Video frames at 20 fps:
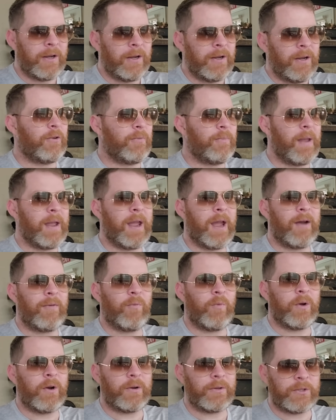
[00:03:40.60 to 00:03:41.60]
You may
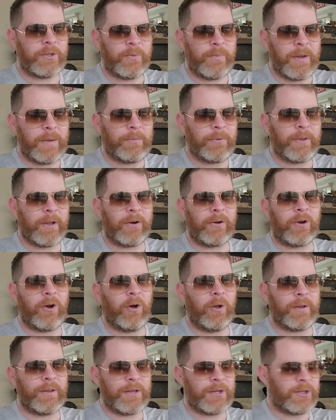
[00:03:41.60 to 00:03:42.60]
have one or two people that are
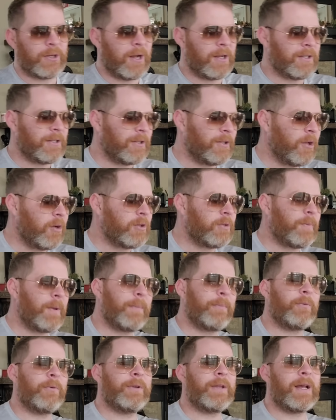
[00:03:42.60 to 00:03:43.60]
calling the shots, and those
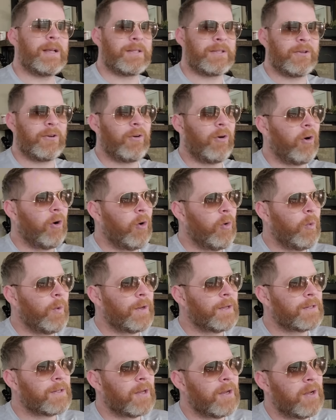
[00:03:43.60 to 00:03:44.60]
people, yes, they're
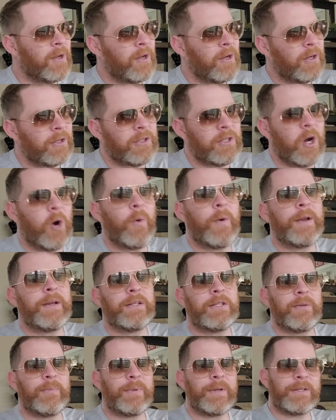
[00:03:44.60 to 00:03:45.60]
always
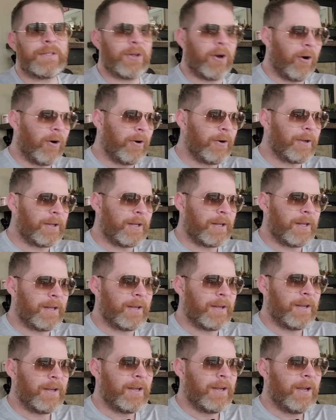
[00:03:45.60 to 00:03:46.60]
going to be
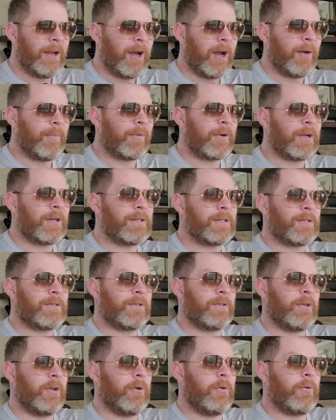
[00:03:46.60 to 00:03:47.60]
targeted
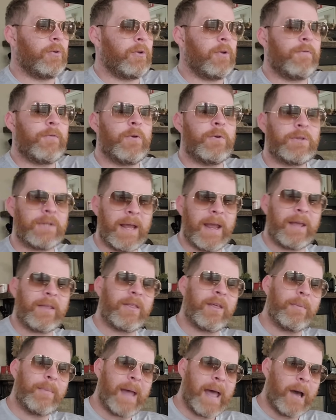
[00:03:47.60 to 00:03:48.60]
because if you take
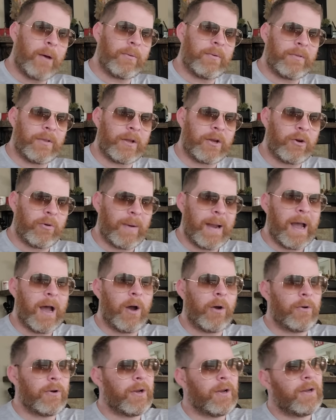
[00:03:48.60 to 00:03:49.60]
them out of the
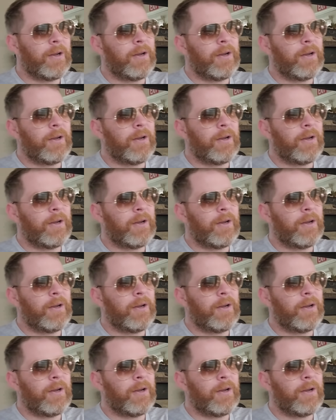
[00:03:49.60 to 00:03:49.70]
crowd,